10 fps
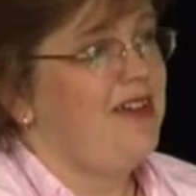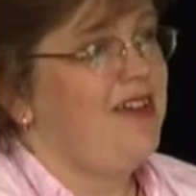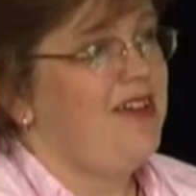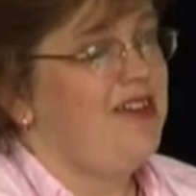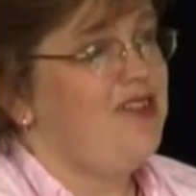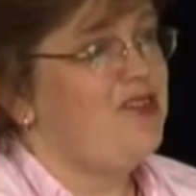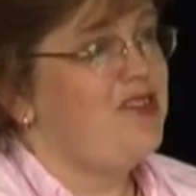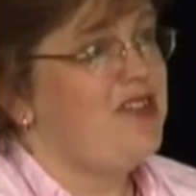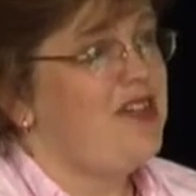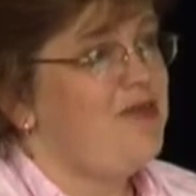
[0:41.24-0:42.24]
And it
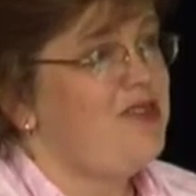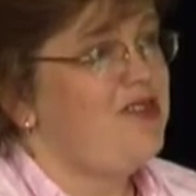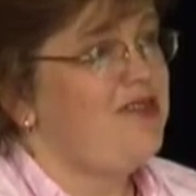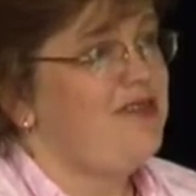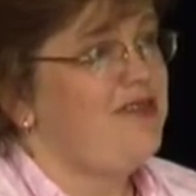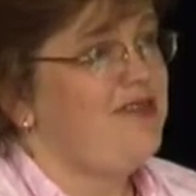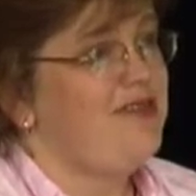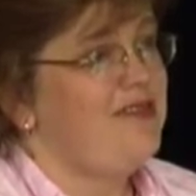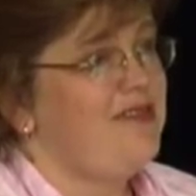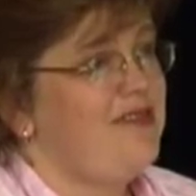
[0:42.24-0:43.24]
just seemed
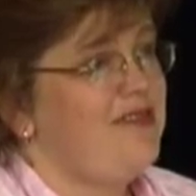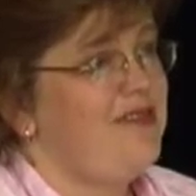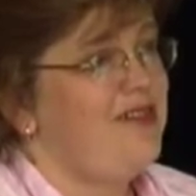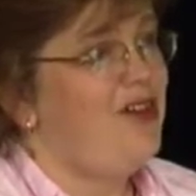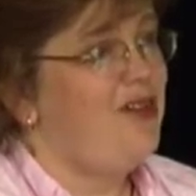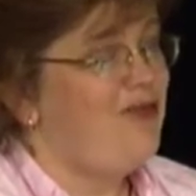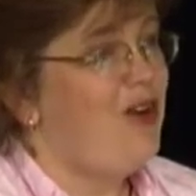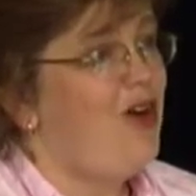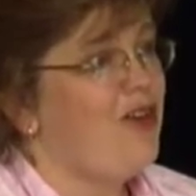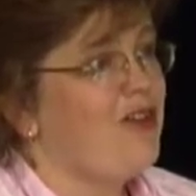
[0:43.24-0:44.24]
all
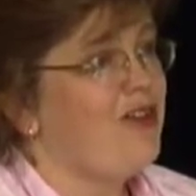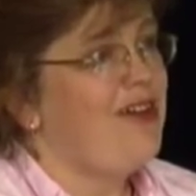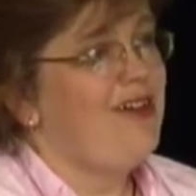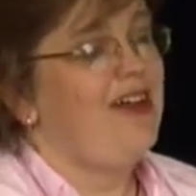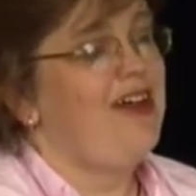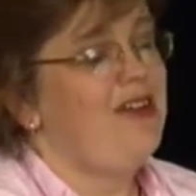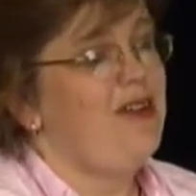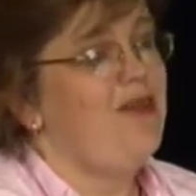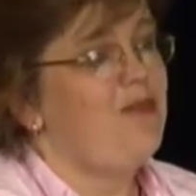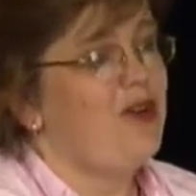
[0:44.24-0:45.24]
wrong. And
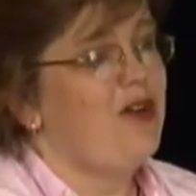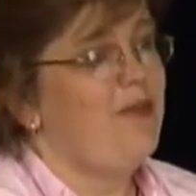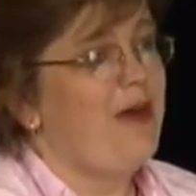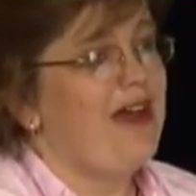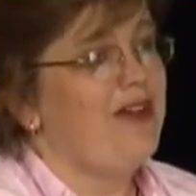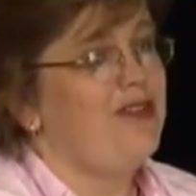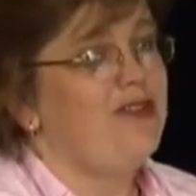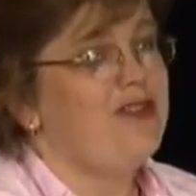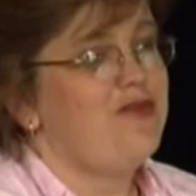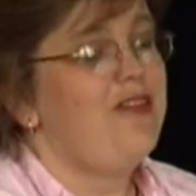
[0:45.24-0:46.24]
it brought back
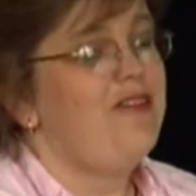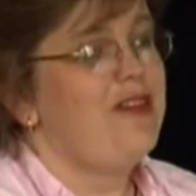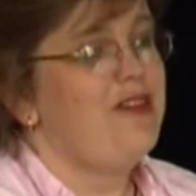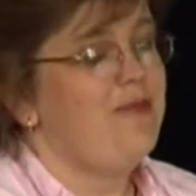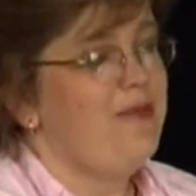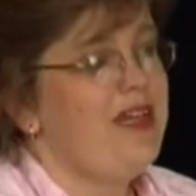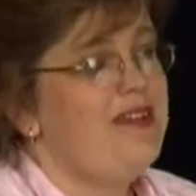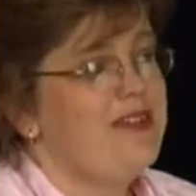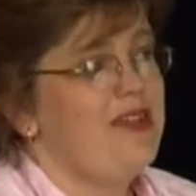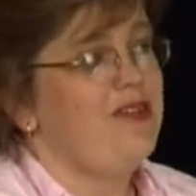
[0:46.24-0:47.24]
those very
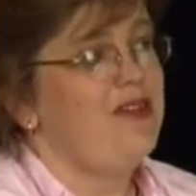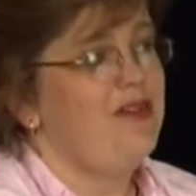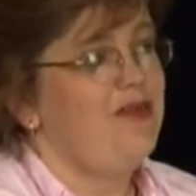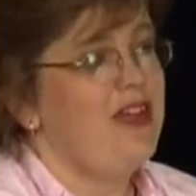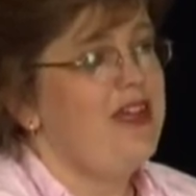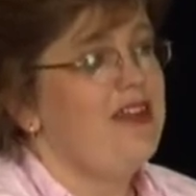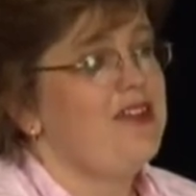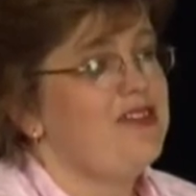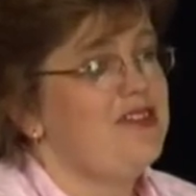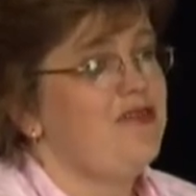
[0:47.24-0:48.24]
basic
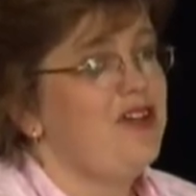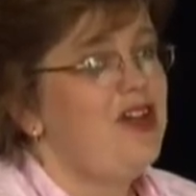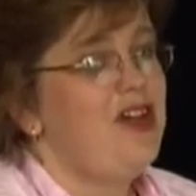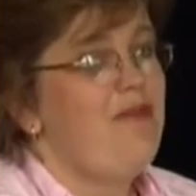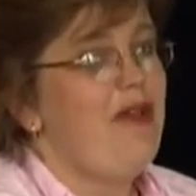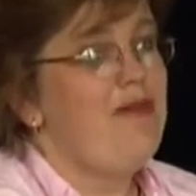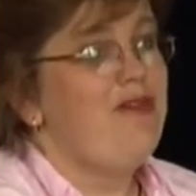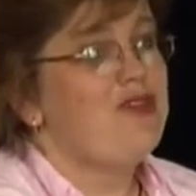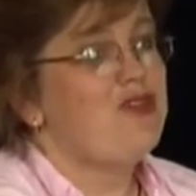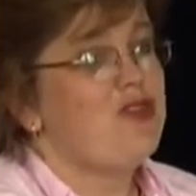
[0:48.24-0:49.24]
feelings of maybe
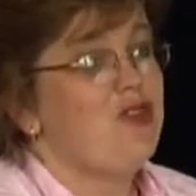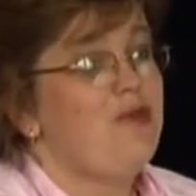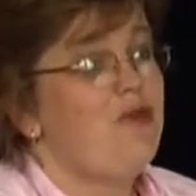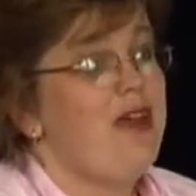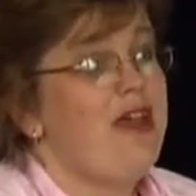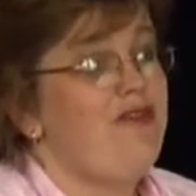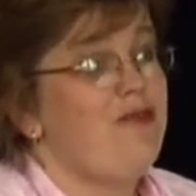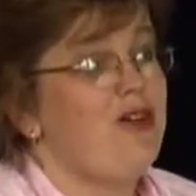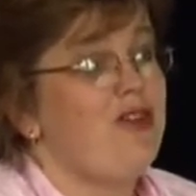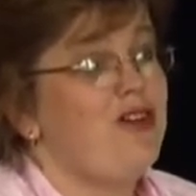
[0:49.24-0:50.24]
if I just took him away
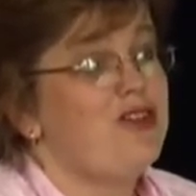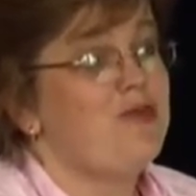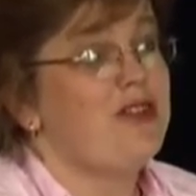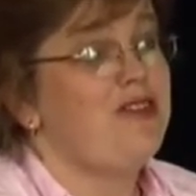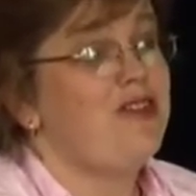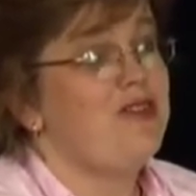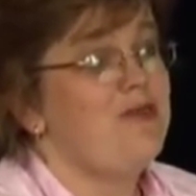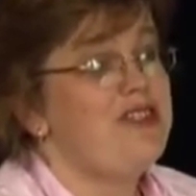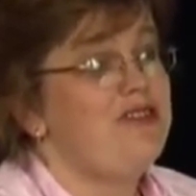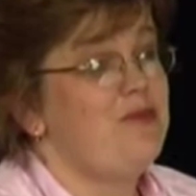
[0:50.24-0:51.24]
from all the hospital and all the
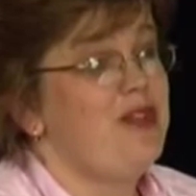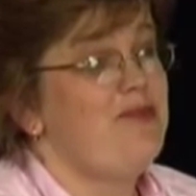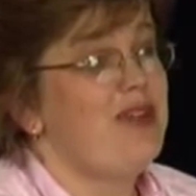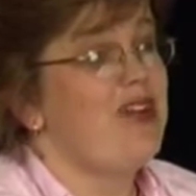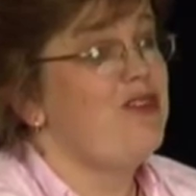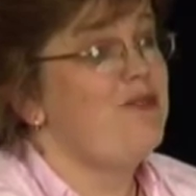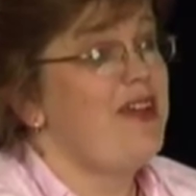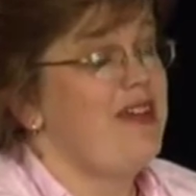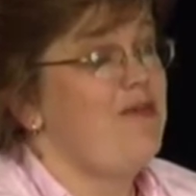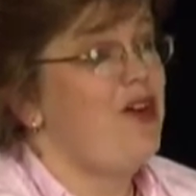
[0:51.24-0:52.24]
medical people, I could
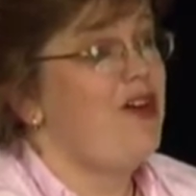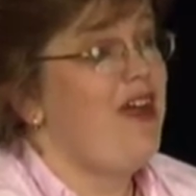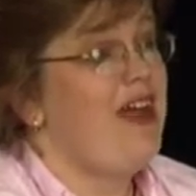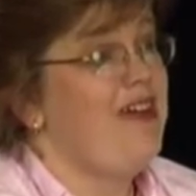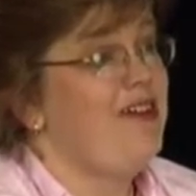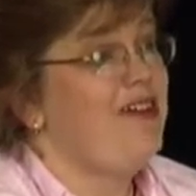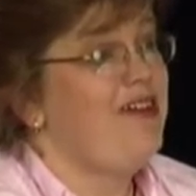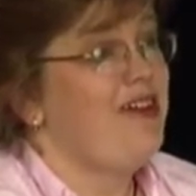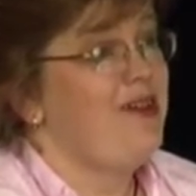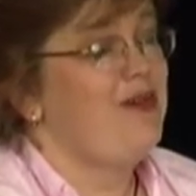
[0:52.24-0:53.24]
make him all right.
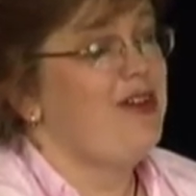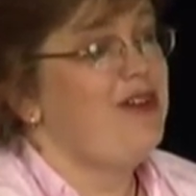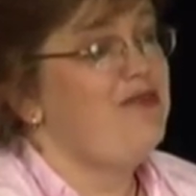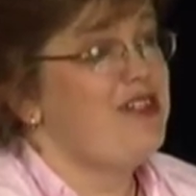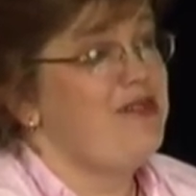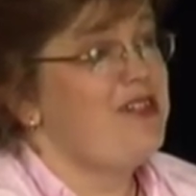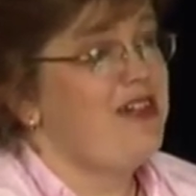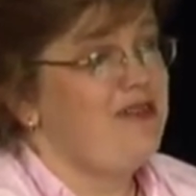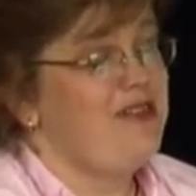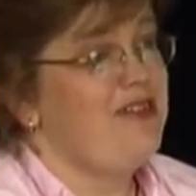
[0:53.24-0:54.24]
But I knew deep
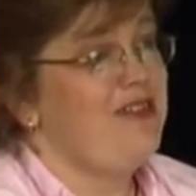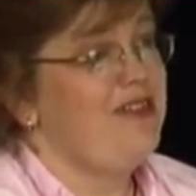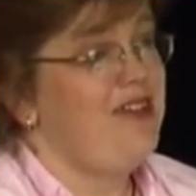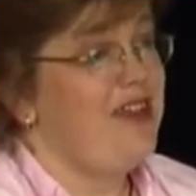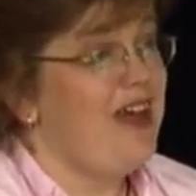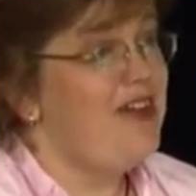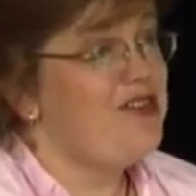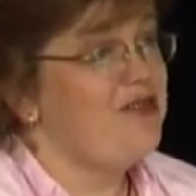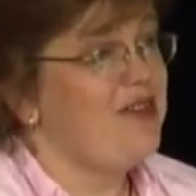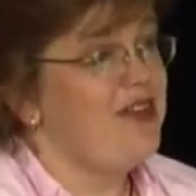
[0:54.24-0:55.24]
down that you can't
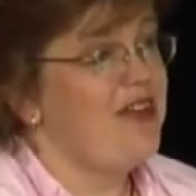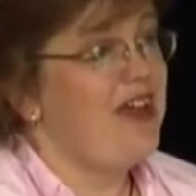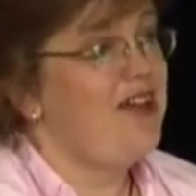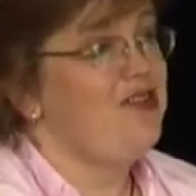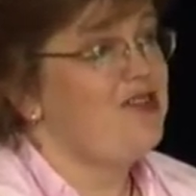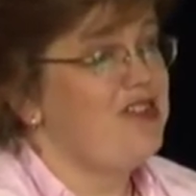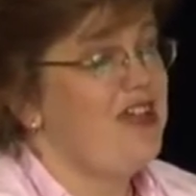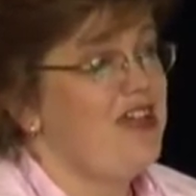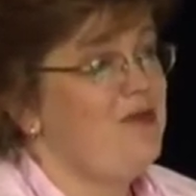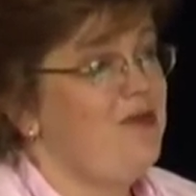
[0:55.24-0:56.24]
do that. You can't just
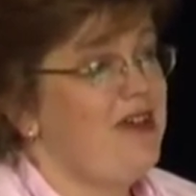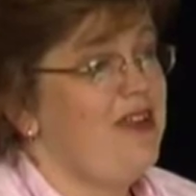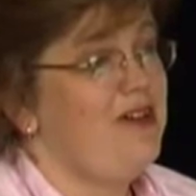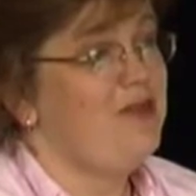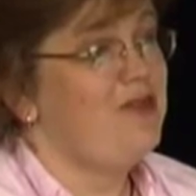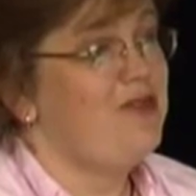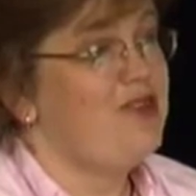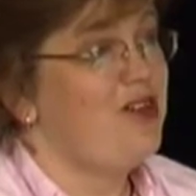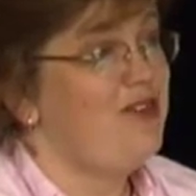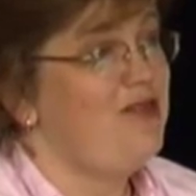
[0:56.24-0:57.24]
take him away. That won't
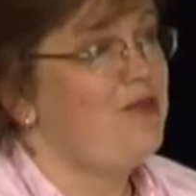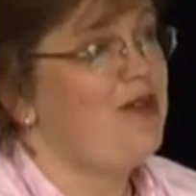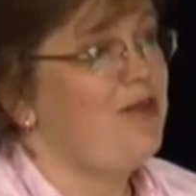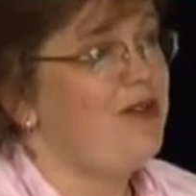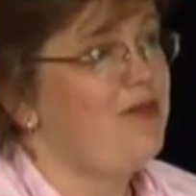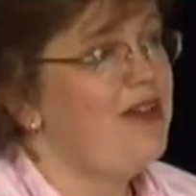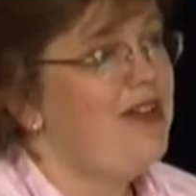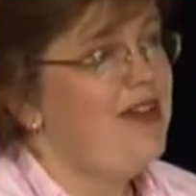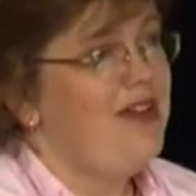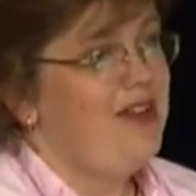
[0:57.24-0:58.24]
solve the problem.
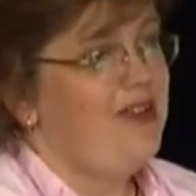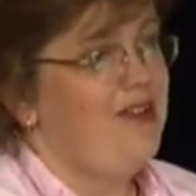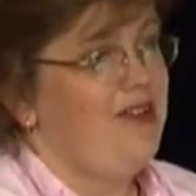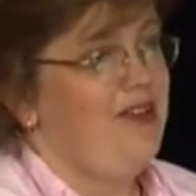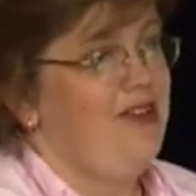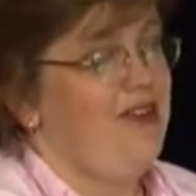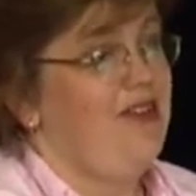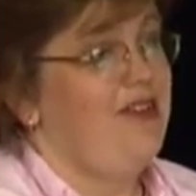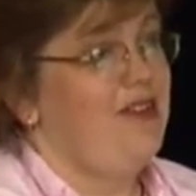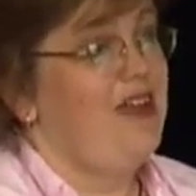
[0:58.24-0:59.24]
That
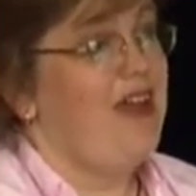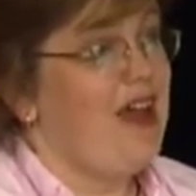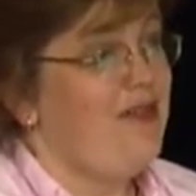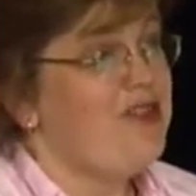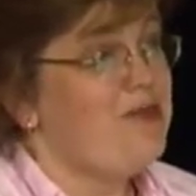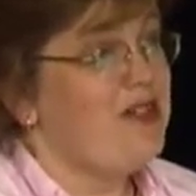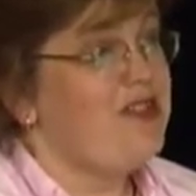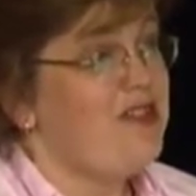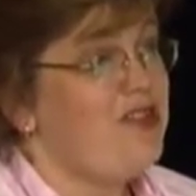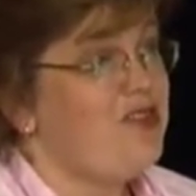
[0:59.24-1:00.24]
they have his
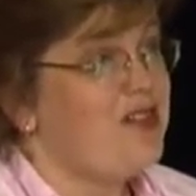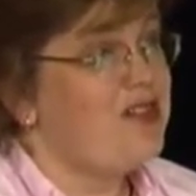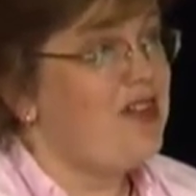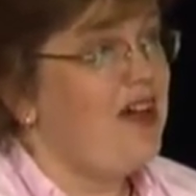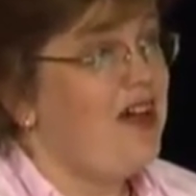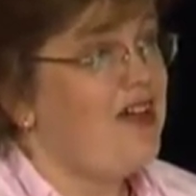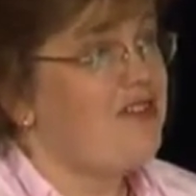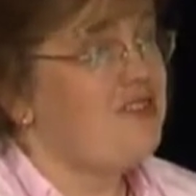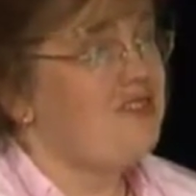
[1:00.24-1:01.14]
best interests at heart.